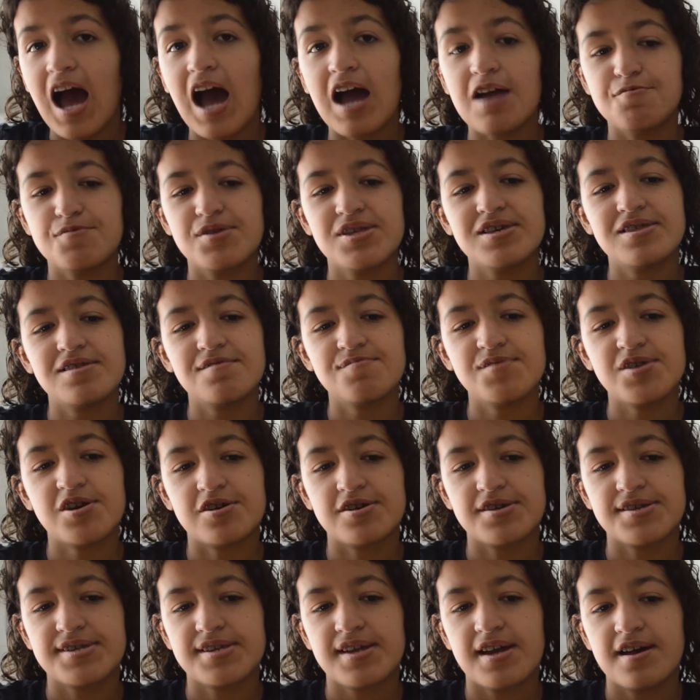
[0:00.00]
I really love the
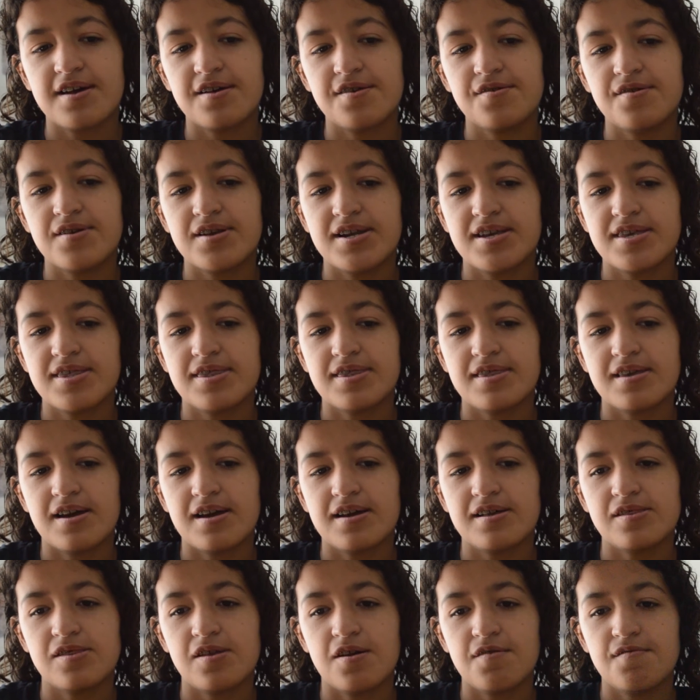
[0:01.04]
art style, and
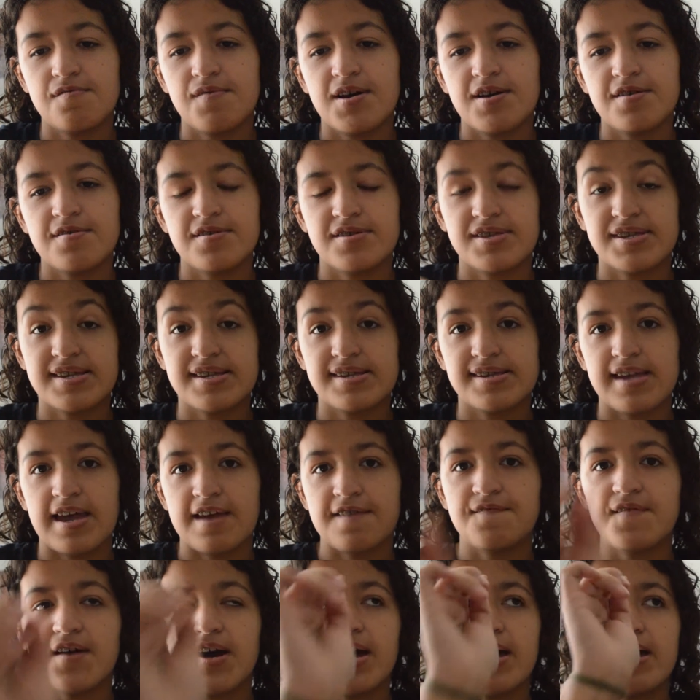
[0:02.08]
I love how it's a
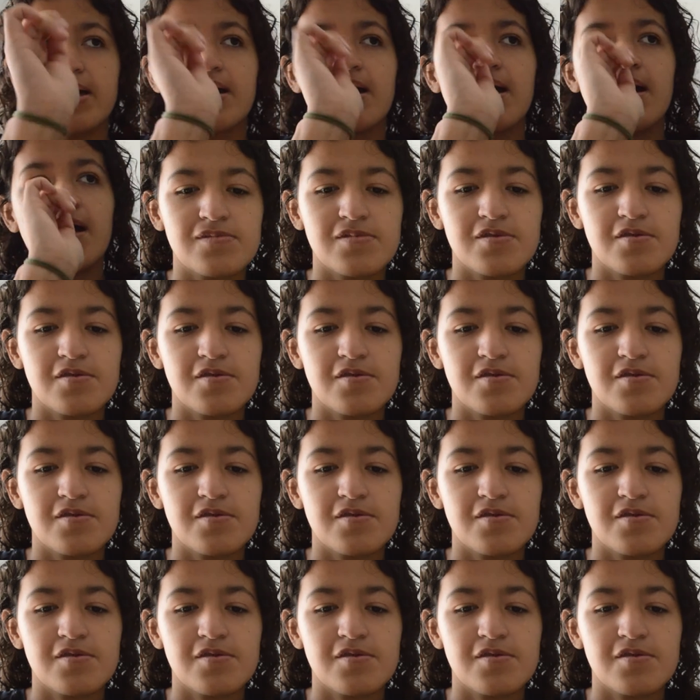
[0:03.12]
sci-fi